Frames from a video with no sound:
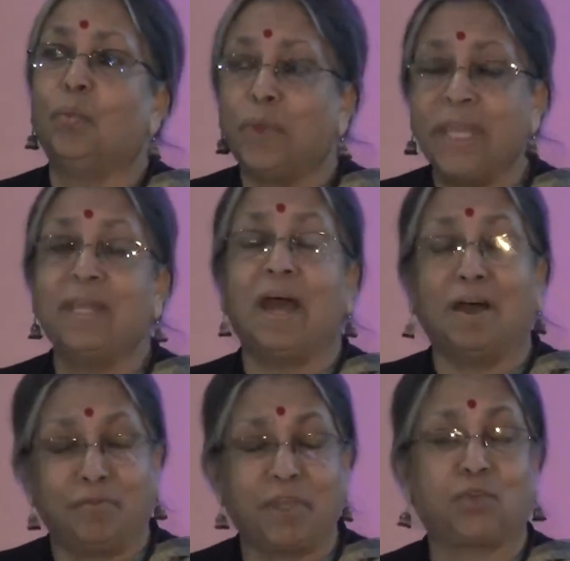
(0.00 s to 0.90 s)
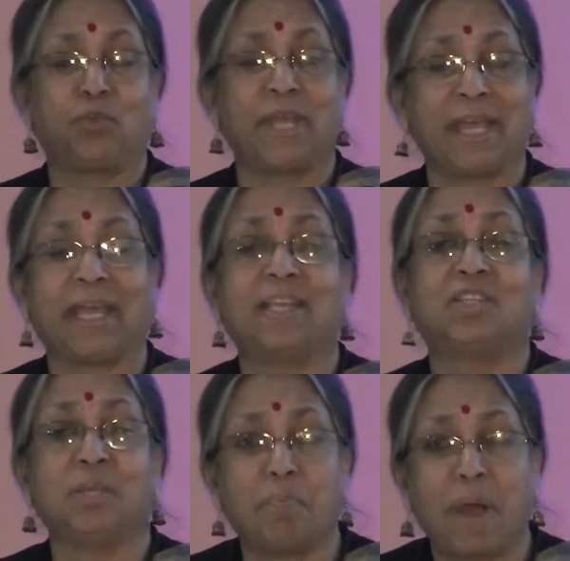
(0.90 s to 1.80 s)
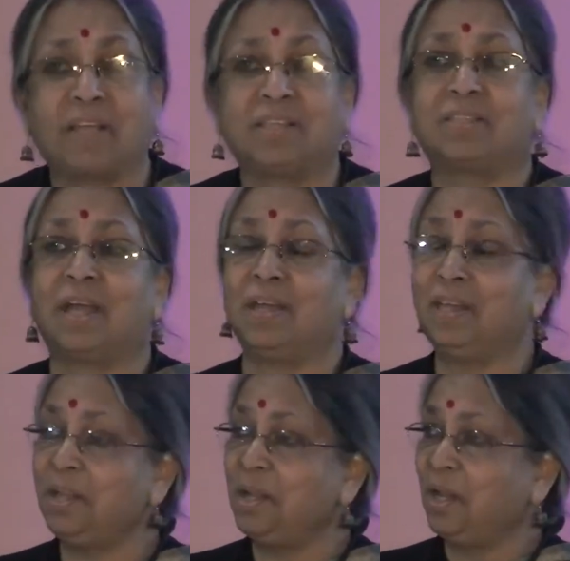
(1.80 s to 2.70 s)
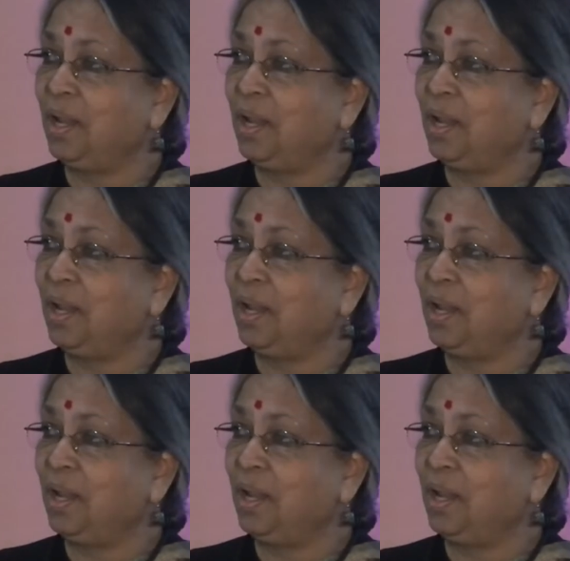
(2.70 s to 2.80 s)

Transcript: win a victory against the Pakistani